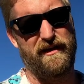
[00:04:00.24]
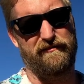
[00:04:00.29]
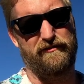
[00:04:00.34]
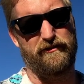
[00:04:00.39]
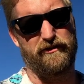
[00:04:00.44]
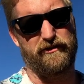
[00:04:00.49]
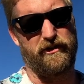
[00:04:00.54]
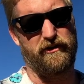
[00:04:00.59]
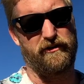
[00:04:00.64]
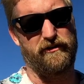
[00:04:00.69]
if
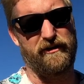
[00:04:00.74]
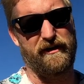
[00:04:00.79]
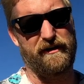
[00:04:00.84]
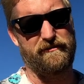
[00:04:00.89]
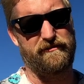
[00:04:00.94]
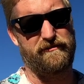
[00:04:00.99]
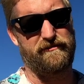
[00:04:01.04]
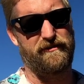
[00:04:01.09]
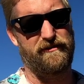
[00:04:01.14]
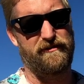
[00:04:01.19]
you're
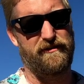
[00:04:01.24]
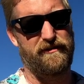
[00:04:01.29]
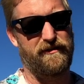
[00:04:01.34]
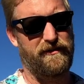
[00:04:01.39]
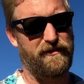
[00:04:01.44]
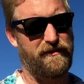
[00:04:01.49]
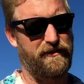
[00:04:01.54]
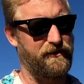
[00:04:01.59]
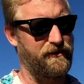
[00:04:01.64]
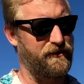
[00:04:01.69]
curious,
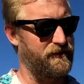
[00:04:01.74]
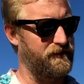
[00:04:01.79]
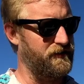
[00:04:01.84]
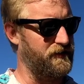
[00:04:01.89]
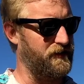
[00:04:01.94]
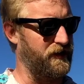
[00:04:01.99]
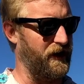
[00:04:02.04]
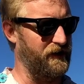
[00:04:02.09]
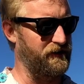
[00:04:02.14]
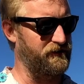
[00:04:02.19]

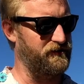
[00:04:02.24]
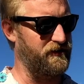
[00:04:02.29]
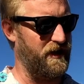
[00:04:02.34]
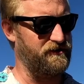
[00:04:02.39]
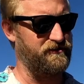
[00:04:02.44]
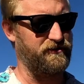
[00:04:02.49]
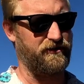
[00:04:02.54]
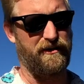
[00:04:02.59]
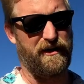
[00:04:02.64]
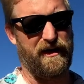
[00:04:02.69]
because
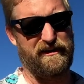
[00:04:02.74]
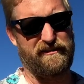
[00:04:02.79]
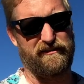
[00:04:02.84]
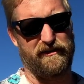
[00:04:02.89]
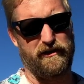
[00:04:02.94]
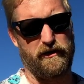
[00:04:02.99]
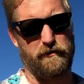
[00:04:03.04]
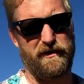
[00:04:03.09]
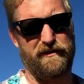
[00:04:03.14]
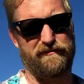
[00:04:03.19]
it's a
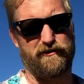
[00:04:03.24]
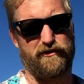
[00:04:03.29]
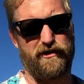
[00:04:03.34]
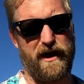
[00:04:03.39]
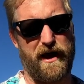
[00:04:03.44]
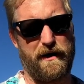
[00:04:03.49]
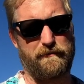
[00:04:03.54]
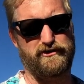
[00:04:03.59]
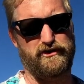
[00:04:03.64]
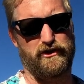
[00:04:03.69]
little bit of a
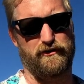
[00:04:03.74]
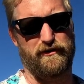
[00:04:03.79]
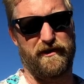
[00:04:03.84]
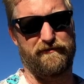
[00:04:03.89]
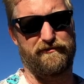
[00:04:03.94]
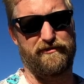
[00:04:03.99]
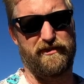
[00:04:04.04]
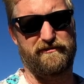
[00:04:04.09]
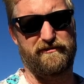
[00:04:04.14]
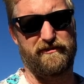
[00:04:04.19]
crapshoot
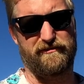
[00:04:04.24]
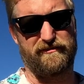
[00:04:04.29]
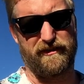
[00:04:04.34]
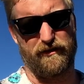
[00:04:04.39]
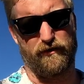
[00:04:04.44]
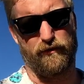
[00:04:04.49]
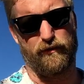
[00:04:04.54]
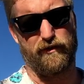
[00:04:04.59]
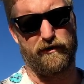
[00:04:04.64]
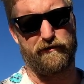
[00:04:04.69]
if this is
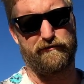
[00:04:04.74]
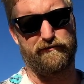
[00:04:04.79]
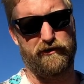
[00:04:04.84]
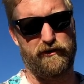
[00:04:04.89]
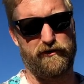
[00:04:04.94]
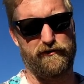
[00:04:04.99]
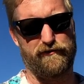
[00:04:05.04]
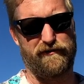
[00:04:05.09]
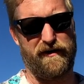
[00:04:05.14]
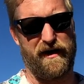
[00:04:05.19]
going to work for
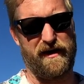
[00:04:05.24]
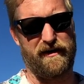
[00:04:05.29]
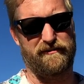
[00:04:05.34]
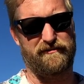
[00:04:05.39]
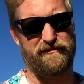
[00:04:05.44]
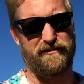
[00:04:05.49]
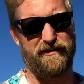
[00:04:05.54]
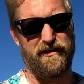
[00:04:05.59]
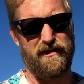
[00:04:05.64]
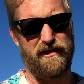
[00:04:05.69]
your
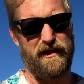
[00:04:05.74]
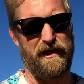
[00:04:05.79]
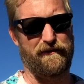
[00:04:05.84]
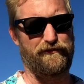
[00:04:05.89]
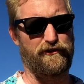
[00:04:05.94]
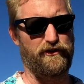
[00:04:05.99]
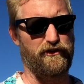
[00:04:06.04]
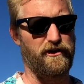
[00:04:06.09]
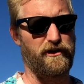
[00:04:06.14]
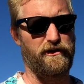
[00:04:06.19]
face,
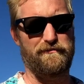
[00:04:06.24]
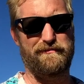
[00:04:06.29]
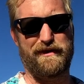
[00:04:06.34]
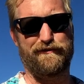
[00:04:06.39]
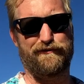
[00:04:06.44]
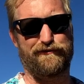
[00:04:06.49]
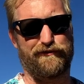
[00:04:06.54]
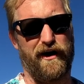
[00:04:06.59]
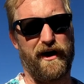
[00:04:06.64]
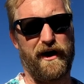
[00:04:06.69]
if you're going to
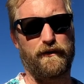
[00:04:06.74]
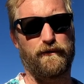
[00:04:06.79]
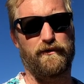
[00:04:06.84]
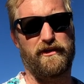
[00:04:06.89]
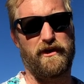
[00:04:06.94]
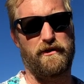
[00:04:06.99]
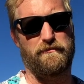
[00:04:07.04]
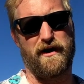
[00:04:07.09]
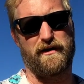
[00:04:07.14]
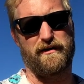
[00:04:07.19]
be fine
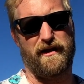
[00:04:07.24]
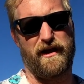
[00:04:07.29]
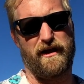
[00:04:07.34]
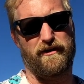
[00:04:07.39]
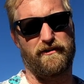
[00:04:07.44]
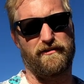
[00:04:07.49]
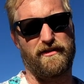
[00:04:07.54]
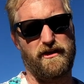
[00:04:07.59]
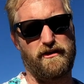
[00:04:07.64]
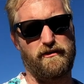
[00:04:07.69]
with the amount of
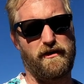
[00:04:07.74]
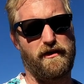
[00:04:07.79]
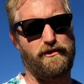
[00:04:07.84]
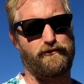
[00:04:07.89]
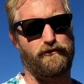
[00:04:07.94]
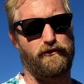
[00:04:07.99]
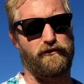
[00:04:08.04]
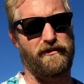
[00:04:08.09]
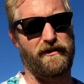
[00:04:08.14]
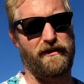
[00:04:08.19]
air that you get
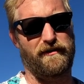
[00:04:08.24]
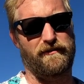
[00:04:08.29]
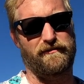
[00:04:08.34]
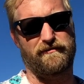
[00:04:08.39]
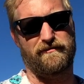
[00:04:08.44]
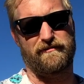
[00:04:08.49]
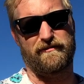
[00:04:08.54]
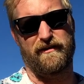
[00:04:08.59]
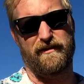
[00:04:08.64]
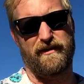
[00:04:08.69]
through
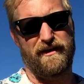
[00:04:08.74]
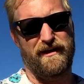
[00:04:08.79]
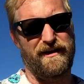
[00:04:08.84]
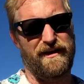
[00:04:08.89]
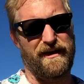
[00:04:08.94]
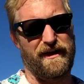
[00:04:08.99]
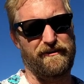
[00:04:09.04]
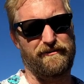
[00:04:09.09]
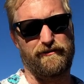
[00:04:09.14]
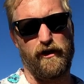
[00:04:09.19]
this.
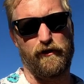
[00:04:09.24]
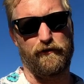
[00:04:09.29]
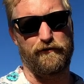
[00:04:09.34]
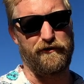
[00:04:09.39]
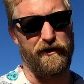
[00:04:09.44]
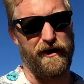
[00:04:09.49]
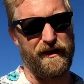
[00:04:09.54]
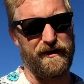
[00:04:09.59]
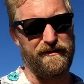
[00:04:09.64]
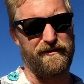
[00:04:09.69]
It's no
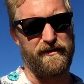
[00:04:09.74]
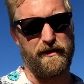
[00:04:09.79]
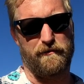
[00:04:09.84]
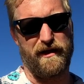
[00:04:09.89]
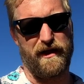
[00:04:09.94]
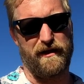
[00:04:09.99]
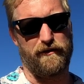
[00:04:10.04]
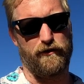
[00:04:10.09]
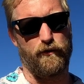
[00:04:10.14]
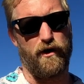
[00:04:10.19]
fun
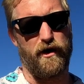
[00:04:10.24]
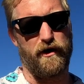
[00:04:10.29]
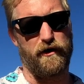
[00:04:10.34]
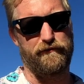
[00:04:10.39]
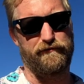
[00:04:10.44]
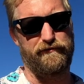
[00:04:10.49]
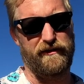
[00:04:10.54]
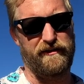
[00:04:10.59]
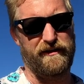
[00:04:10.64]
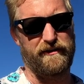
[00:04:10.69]
coming out of the water
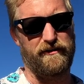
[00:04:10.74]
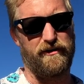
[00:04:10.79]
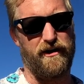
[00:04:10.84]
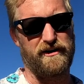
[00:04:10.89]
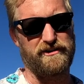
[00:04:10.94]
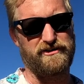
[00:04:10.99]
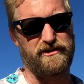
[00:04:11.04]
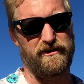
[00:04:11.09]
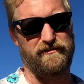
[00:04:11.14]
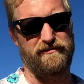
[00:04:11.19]
and feeling
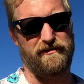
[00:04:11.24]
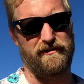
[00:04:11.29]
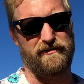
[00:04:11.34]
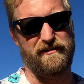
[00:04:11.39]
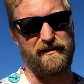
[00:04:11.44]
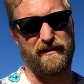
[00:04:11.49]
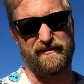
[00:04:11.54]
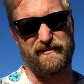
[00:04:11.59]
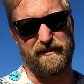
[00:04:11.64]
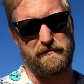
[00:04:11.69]
nauseous and
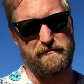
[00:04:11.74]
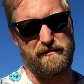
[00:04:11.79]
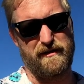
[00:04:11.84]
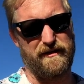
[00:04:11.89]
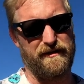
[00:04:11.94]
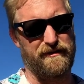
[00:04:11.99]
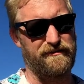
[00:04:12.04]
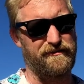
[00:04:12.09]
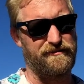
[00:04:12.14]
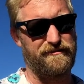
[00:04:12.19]
dizzy
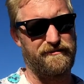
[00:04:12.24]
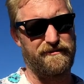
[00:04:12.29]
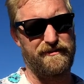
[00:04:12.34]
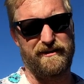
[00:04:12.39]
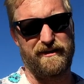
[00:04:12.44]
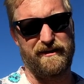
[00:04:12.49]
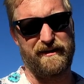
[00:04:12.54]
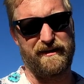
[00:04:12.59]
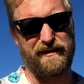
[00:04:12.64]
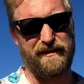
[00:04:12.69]
because
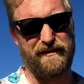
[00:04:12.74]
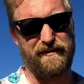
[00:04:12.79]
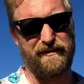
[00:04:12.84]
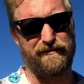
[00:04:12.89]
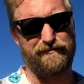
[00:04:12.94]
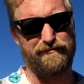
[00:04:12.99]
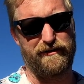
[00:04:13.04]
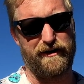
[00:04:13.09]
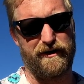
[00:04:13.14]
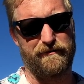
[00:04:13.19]
you didn't get
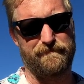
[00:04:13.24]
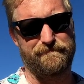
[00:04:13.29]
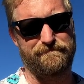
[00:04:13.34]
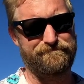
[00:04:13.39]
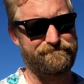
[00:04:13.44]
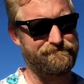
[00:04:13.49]
enough air.